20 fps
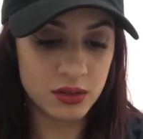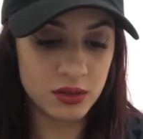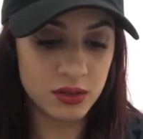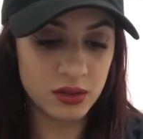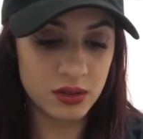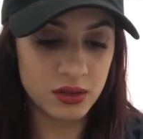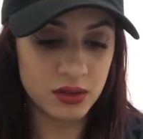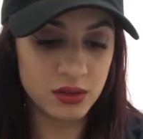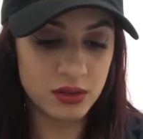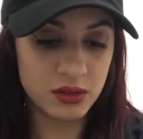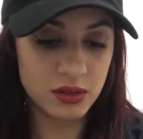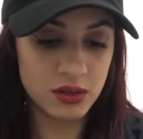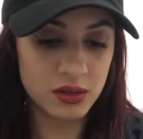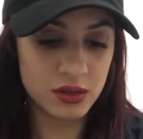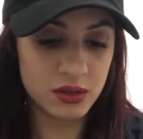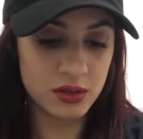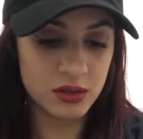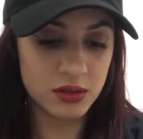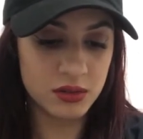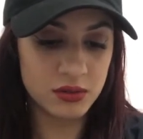it's the
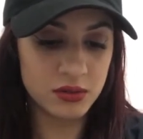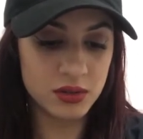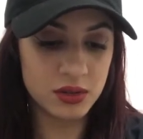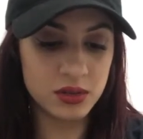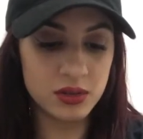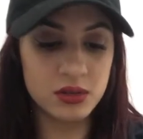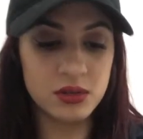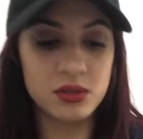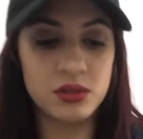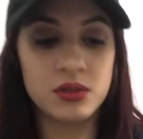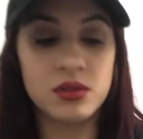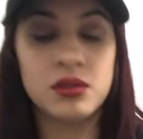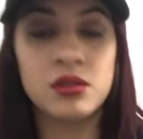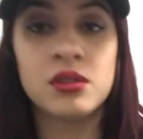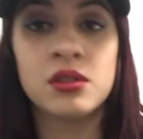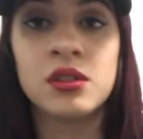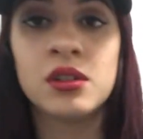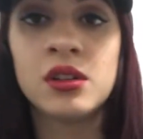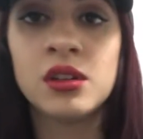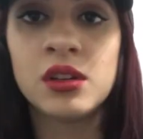darker one.
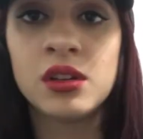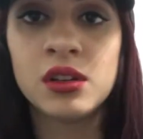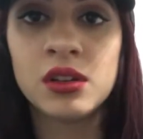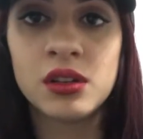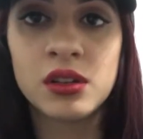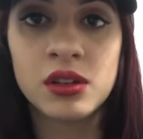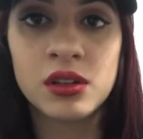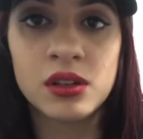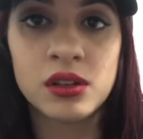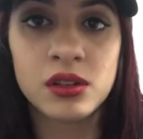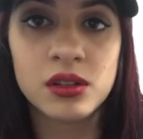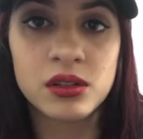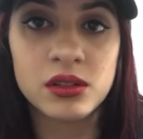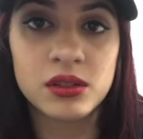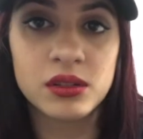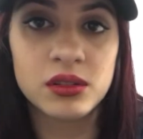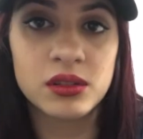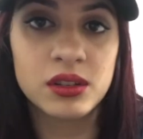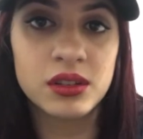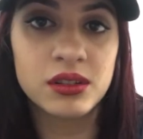
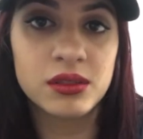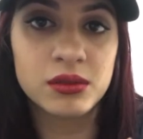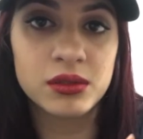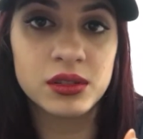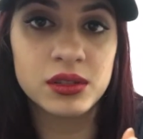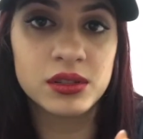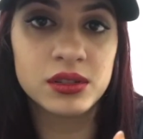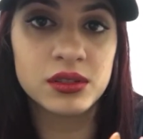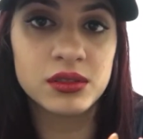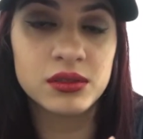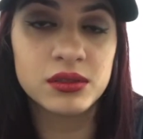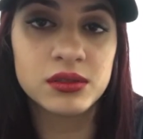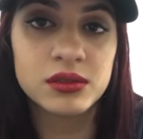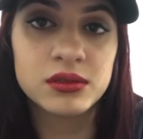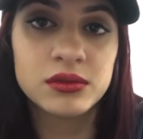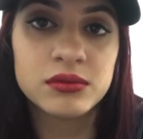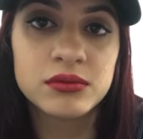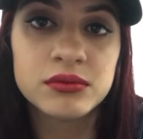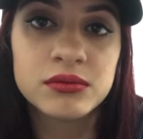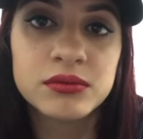This one.
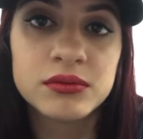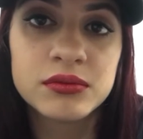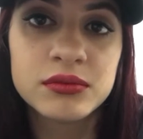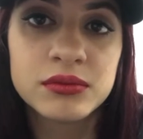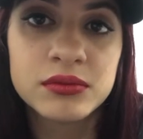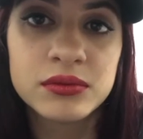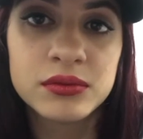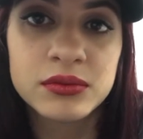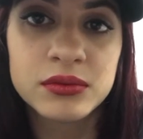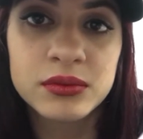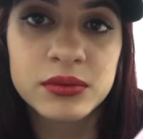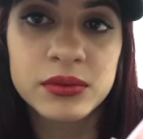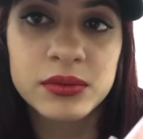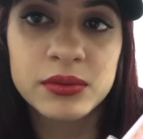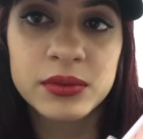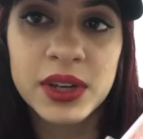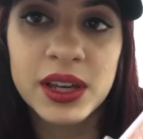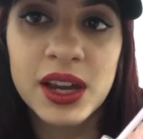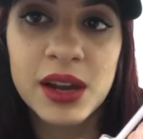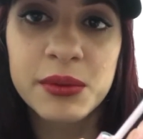Oh,
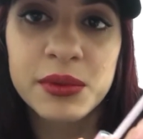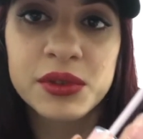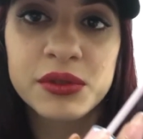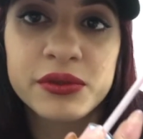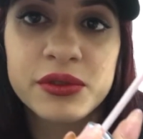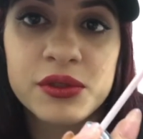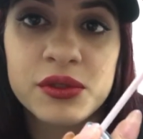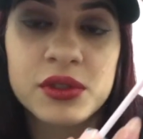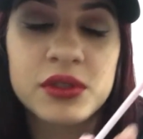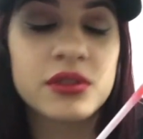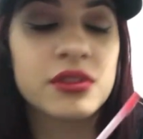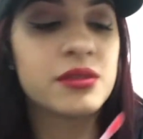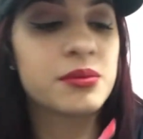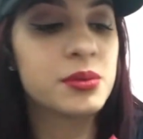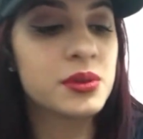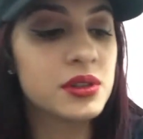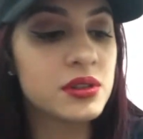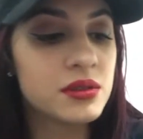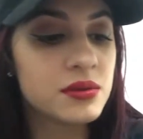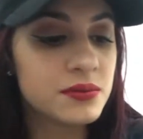my camera don't focus,
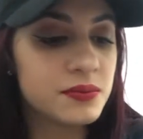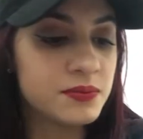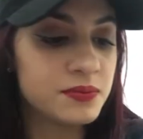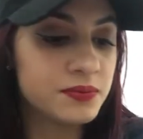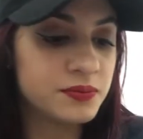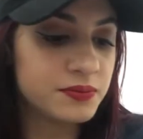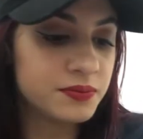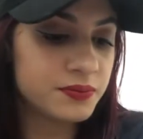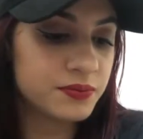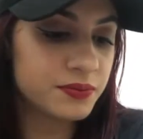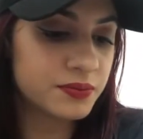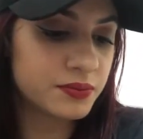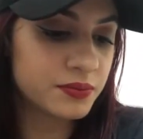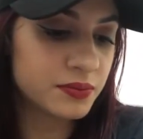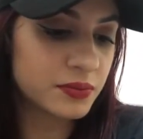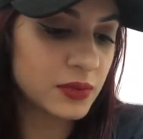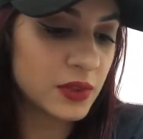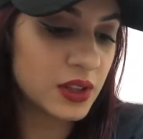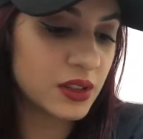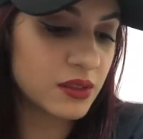but
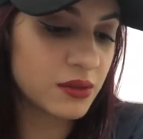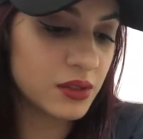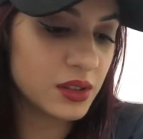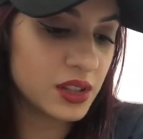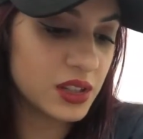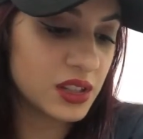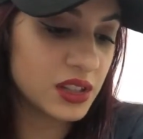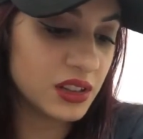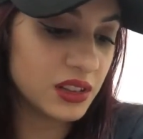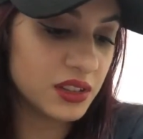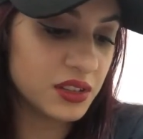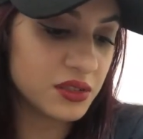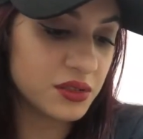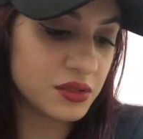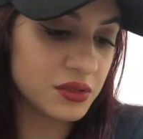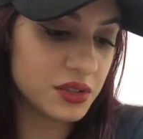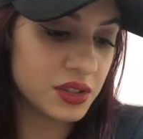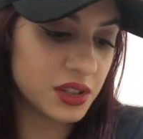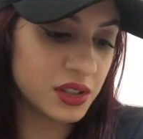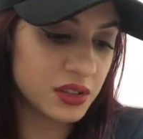it's really
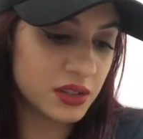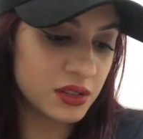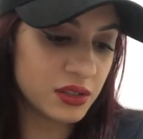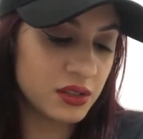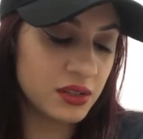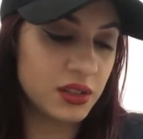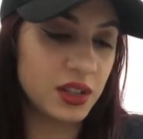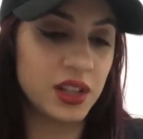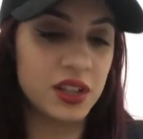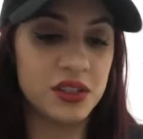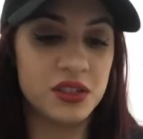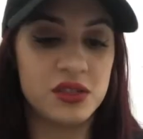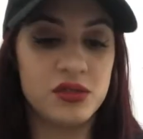glittery, like a